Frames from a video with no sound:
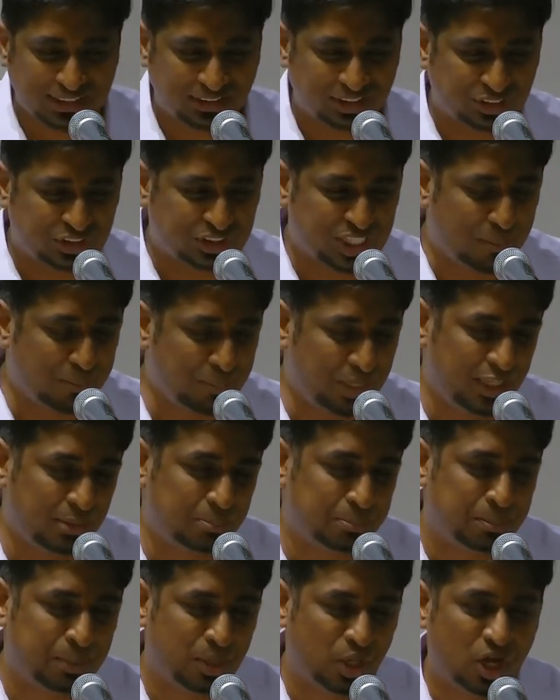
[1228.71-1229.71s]
as a
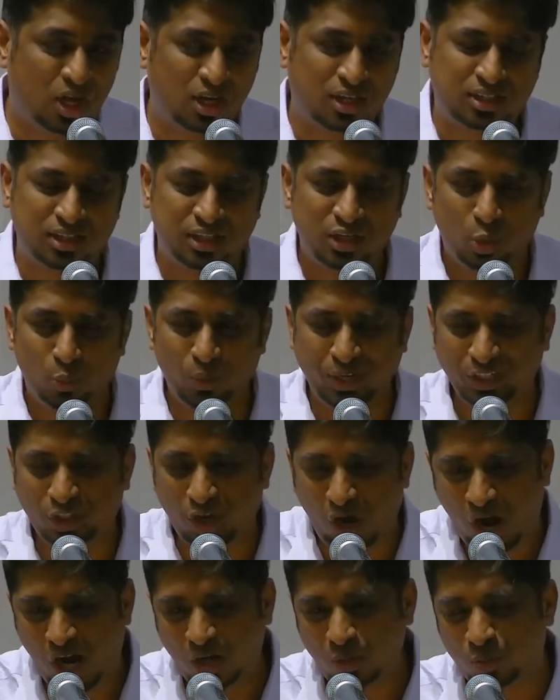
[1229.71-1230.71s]
stumbling block when
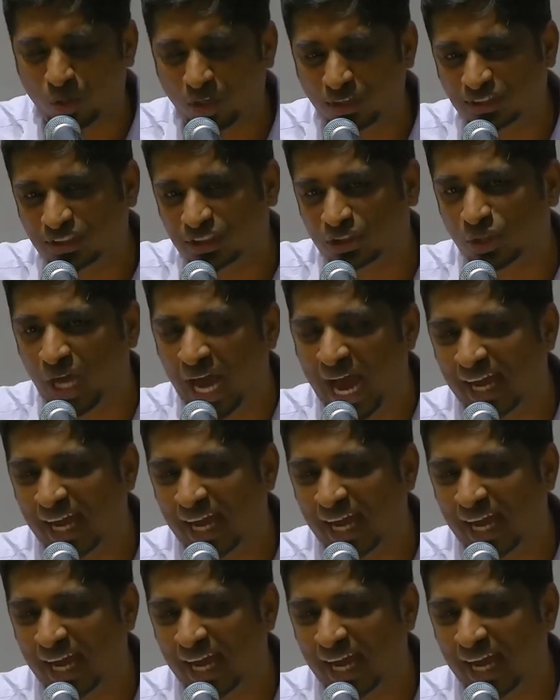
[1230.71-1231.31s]
God wants to